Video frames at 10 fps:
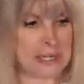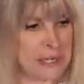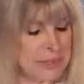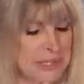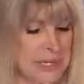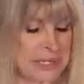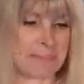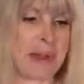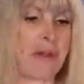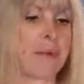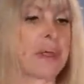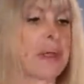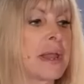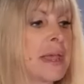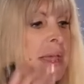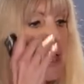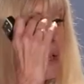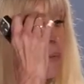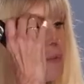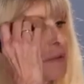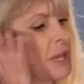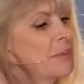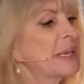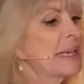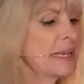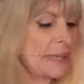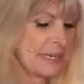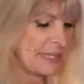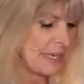And it was an experiment. Before they went in, they